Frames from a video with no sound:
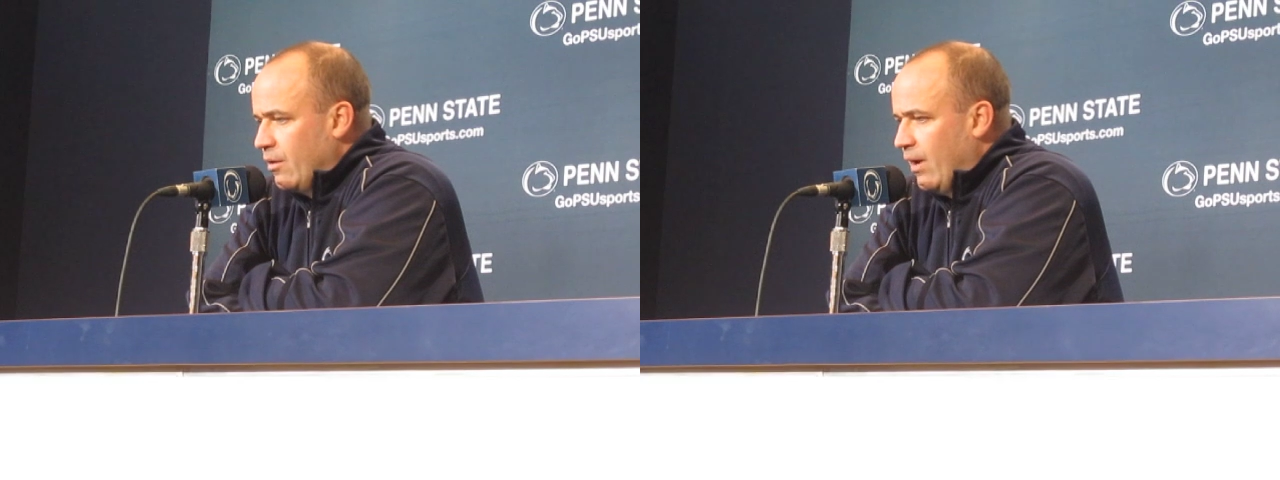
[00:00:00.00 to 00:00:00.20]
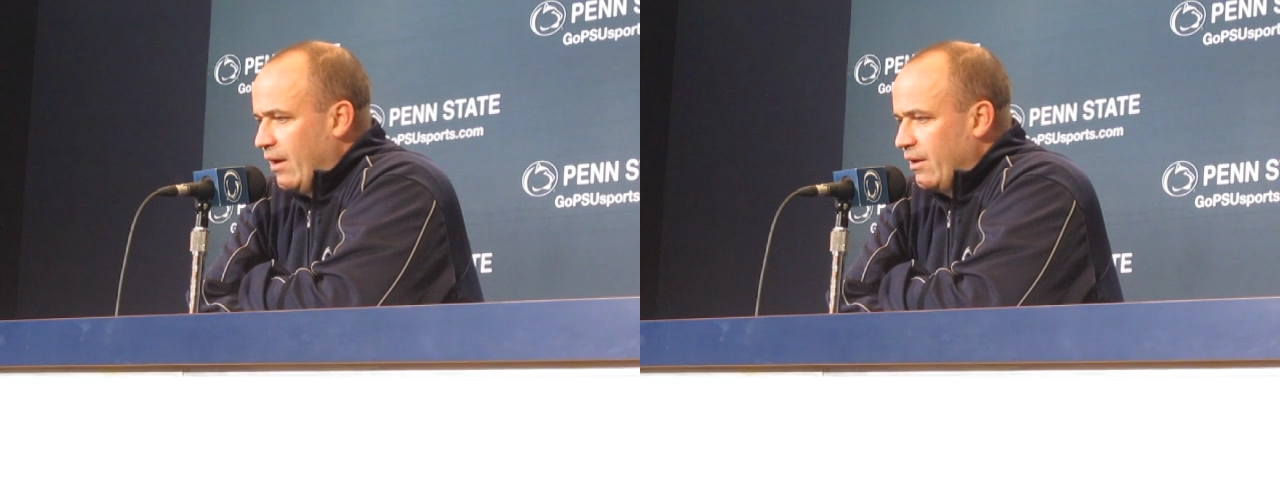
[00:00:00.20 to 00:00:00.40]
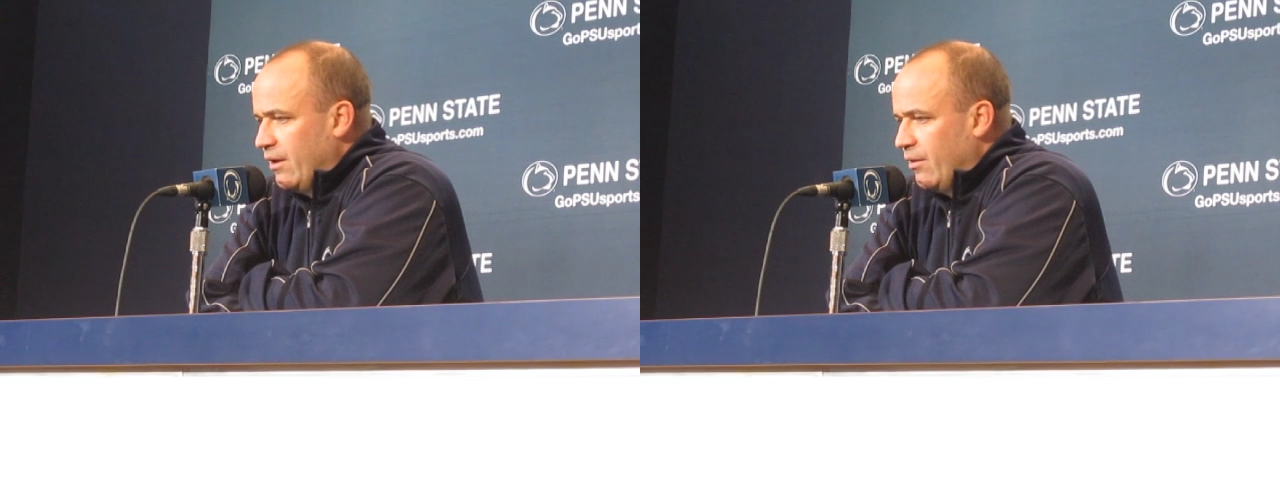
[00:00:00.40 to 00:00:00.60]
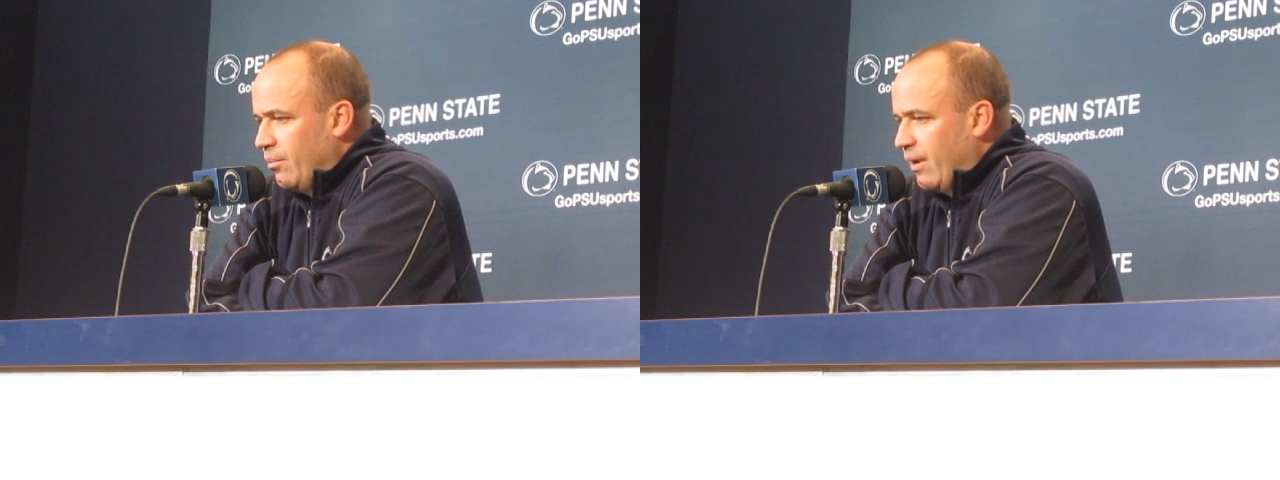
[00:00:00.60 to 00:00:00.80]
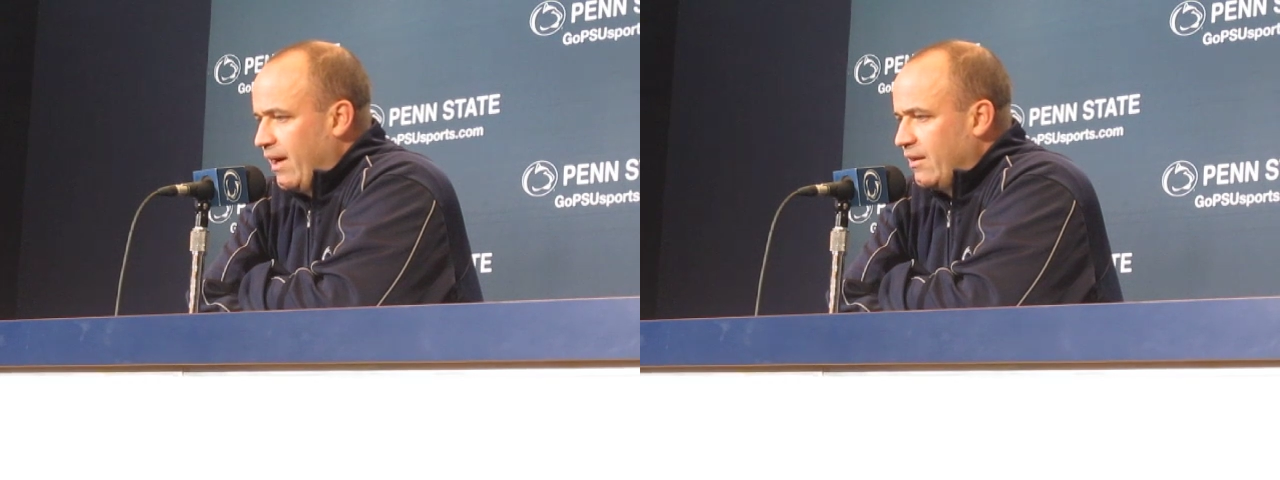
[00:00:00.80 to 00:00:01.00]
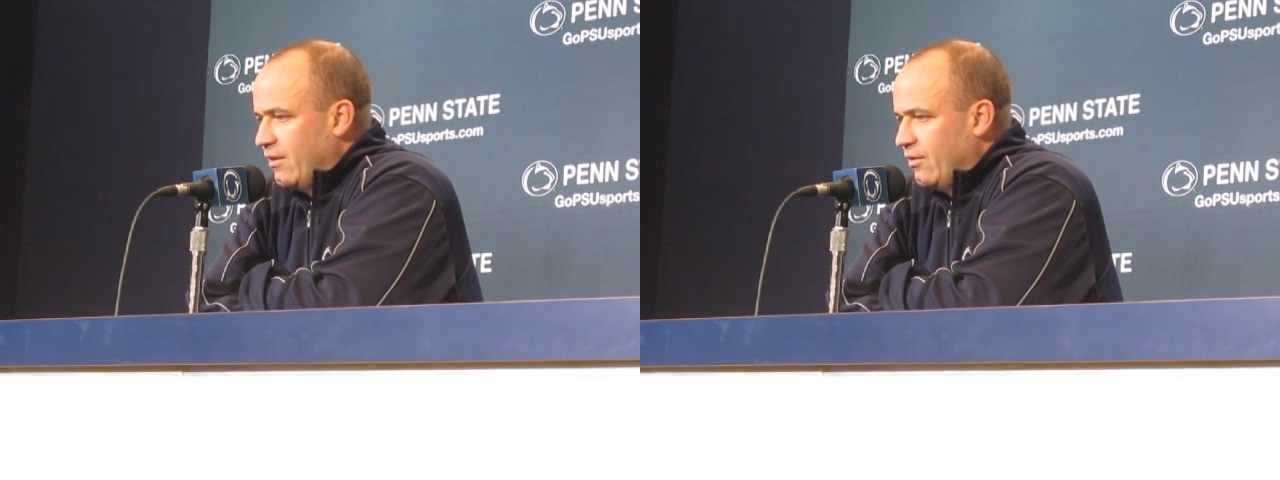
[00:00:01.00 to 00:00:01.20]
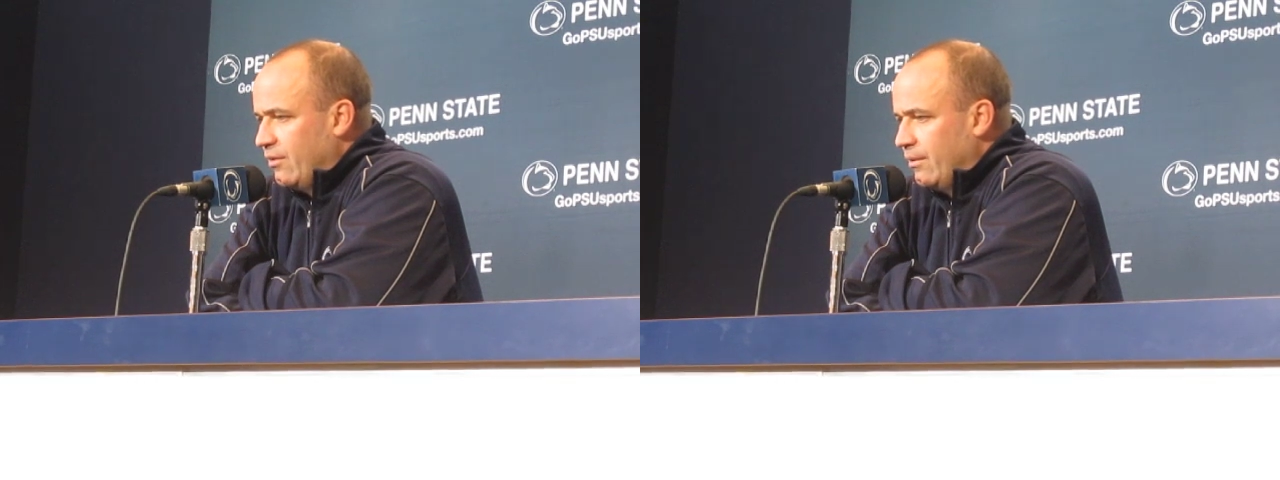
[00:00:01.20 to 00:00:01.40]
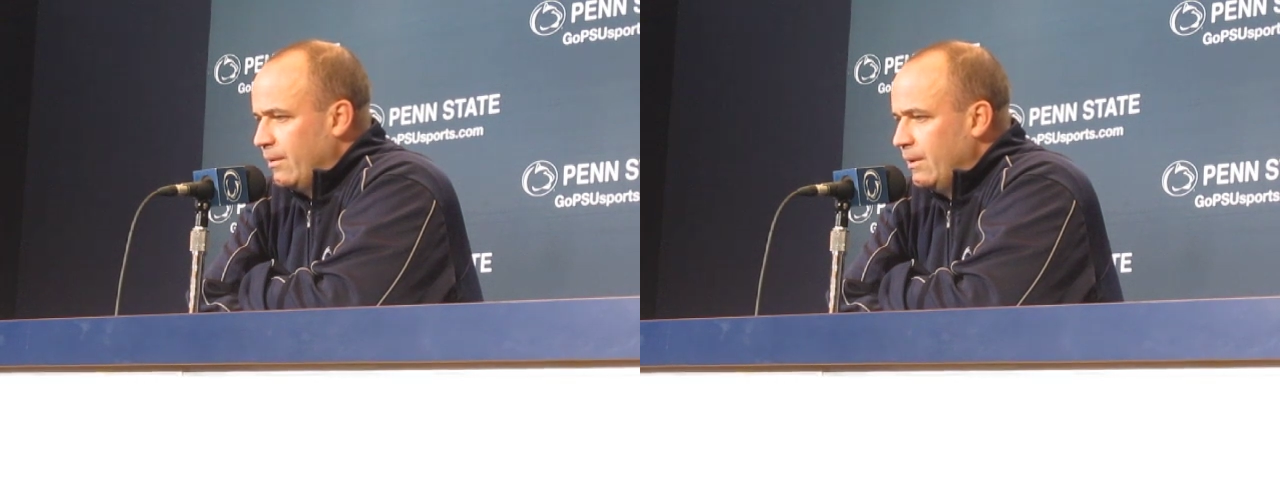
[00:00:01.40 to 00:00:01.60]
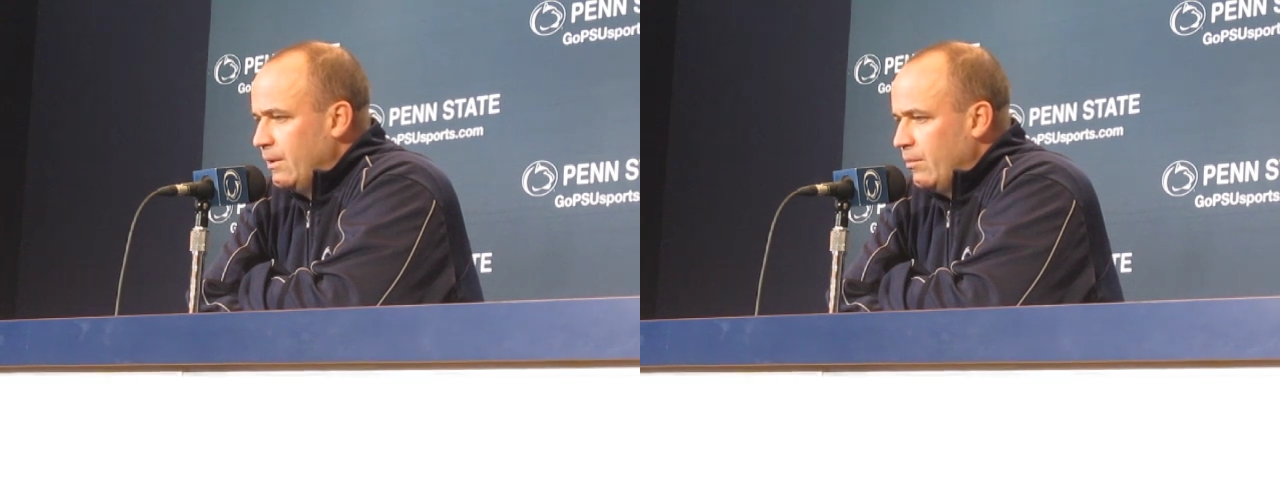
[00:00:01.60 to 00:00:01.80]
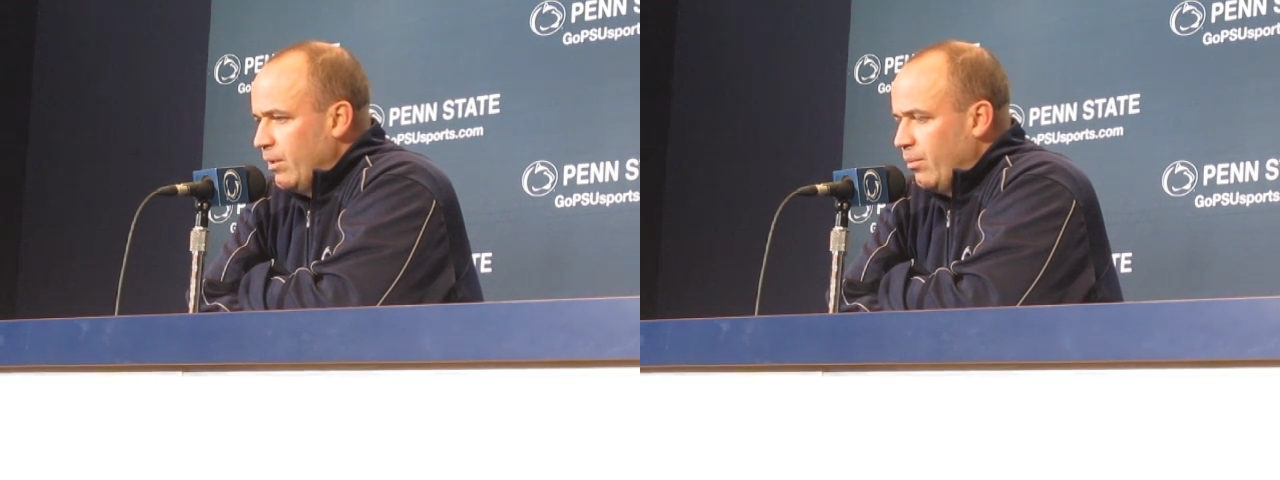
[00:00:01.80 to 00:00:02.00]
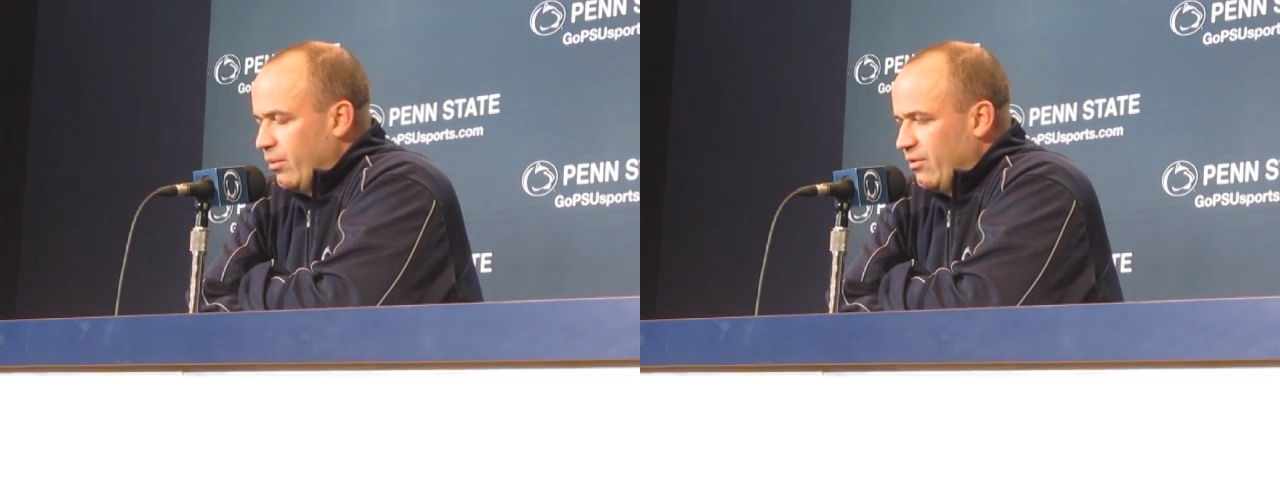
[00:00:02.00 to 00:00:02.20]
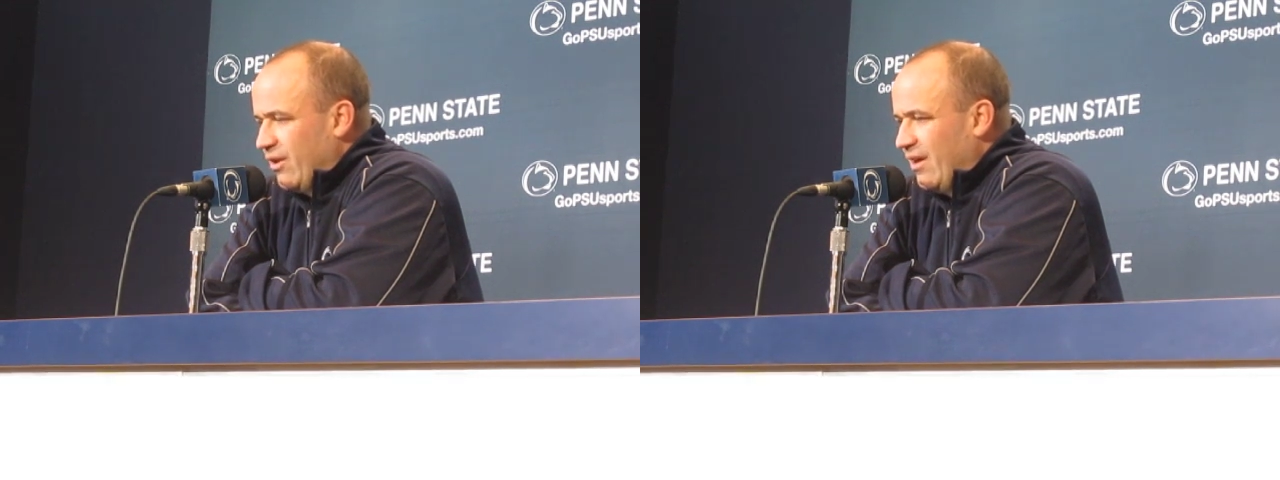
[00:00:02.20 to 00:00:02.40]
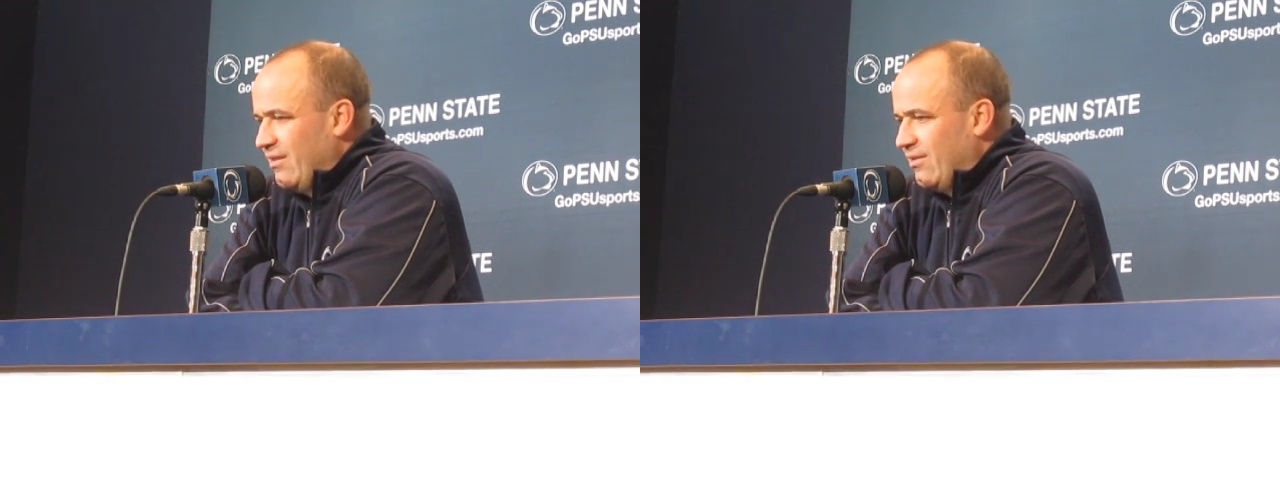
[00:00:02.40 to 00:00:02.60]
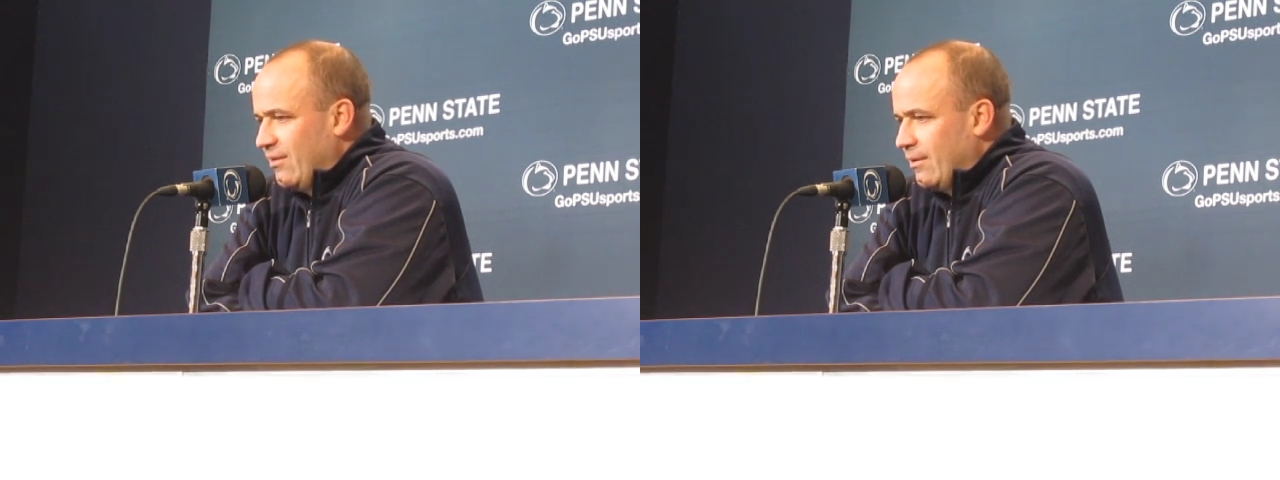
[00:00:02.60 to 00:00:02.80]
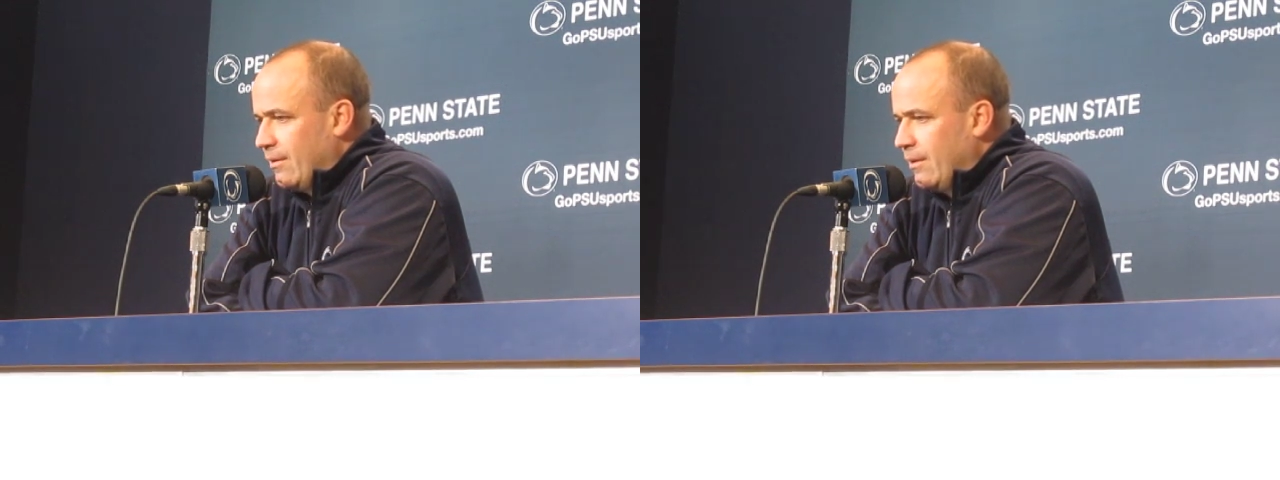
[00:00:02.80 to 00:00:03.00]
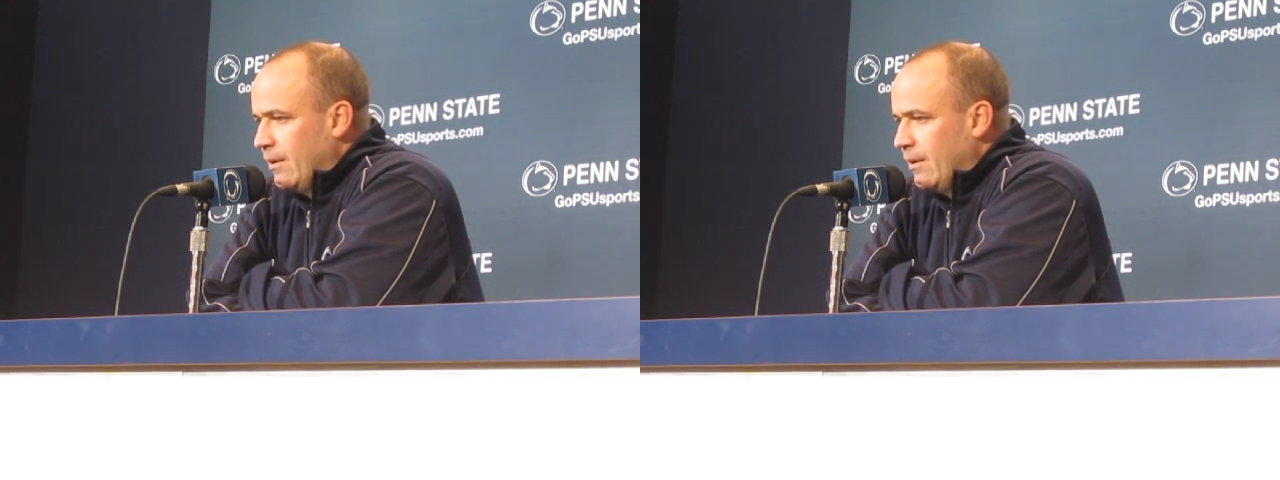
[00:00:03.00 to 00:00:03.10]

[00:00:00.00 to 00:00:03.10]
go out here and practice and be precise and